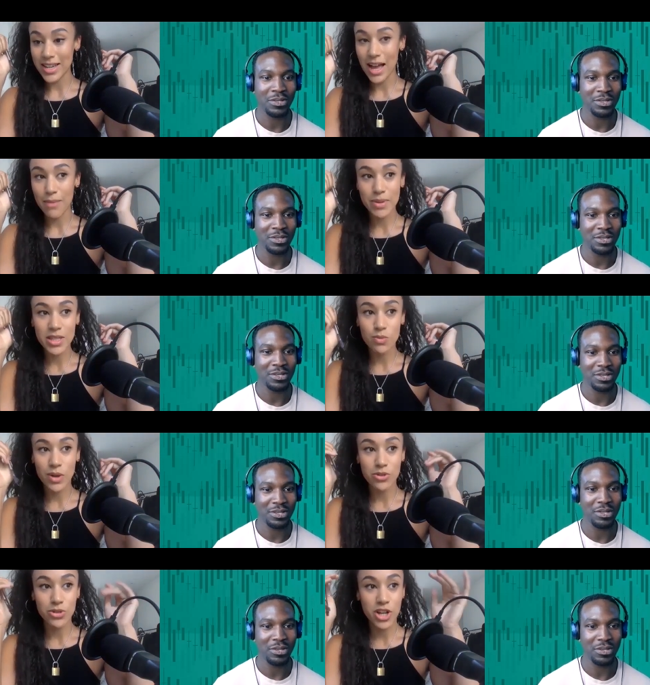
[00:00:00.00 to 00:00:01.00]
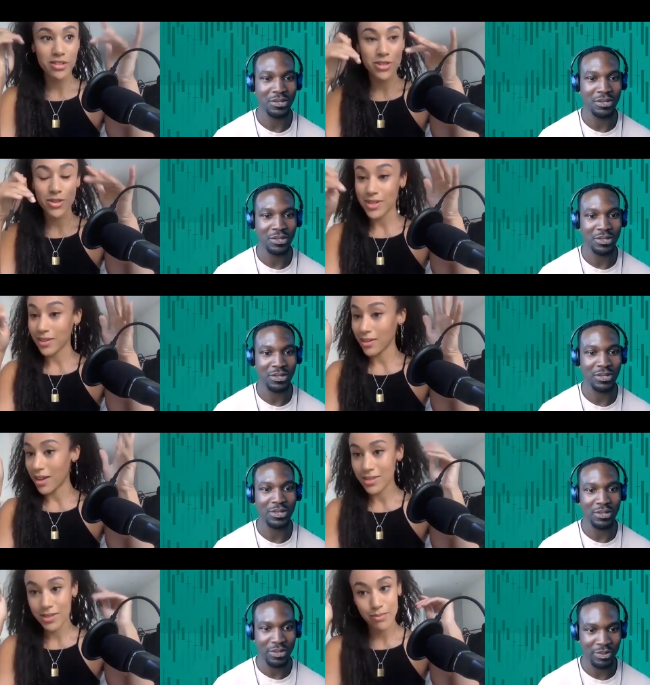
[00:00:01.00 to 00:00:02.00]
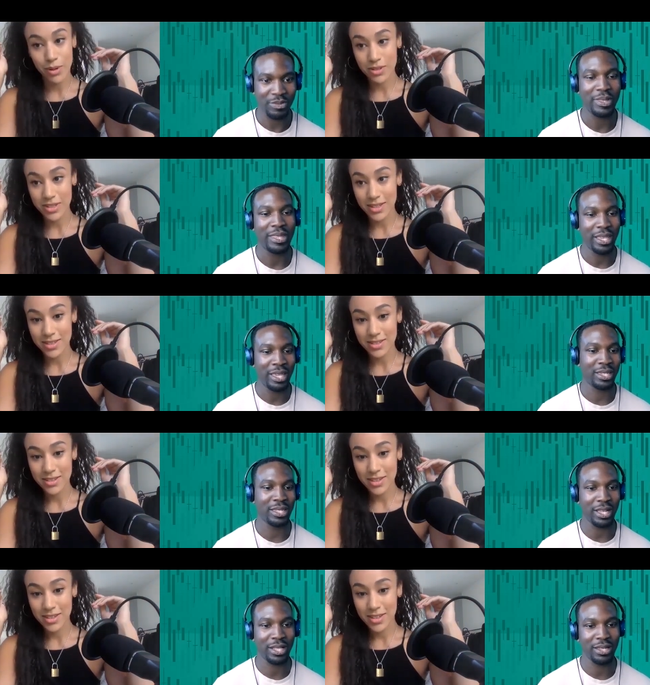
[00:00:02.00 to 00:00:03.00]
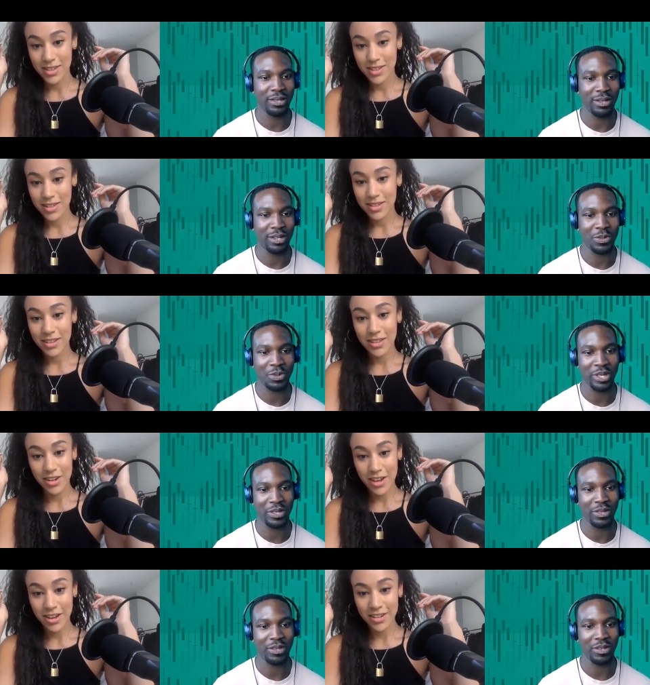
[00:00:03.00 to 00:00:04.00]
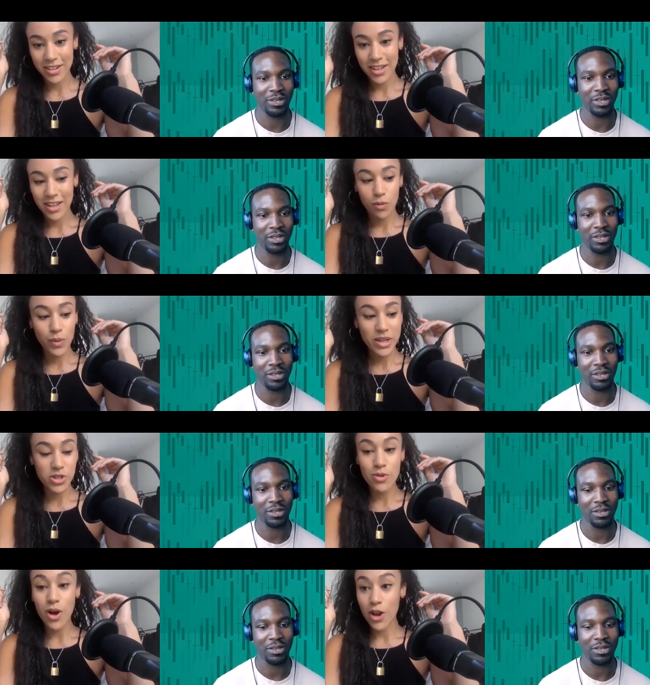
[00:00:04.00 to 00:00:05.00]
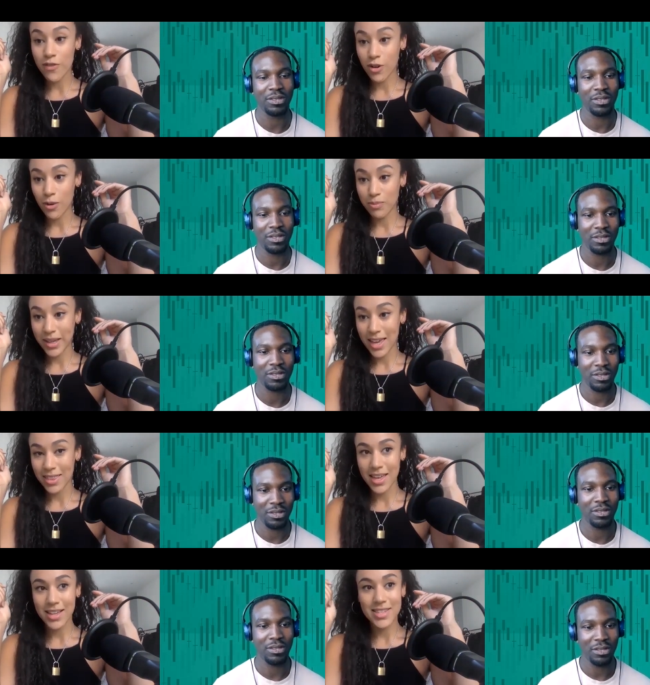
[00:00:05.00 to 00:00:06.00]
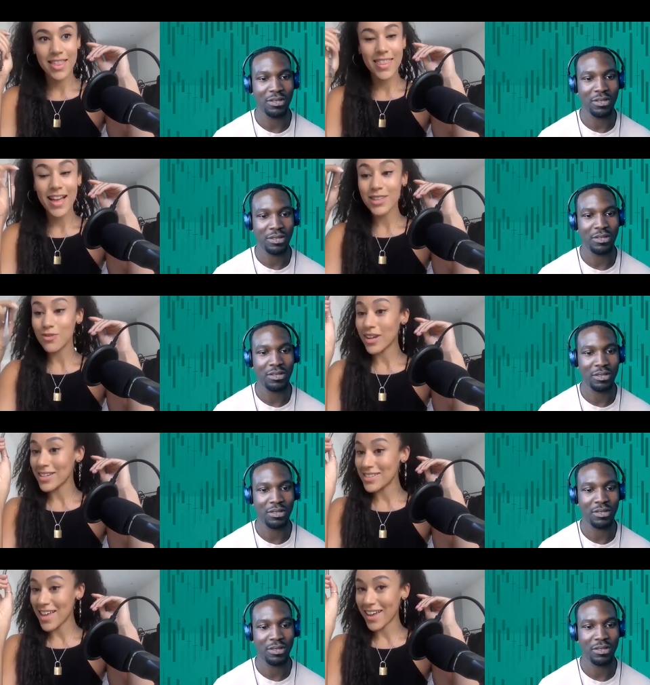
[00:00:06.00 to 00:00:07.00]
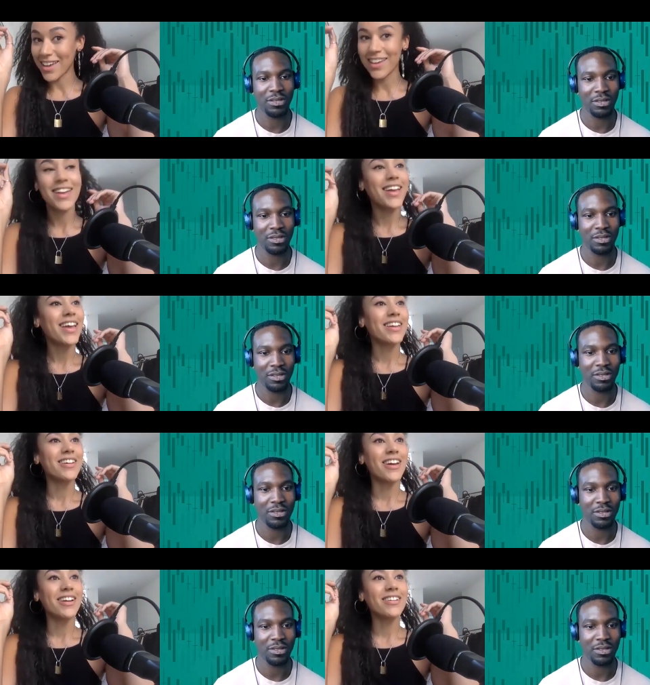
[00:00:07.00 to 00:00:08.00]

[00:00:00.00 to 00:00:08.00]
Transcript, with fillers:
Speaker 1: happens when you're just using lines and boxes.
Speaker 2: Exactly, hundred
Speaker 1: percent. You know, yeah. we do overcomplicate things, and that's when I say, you know,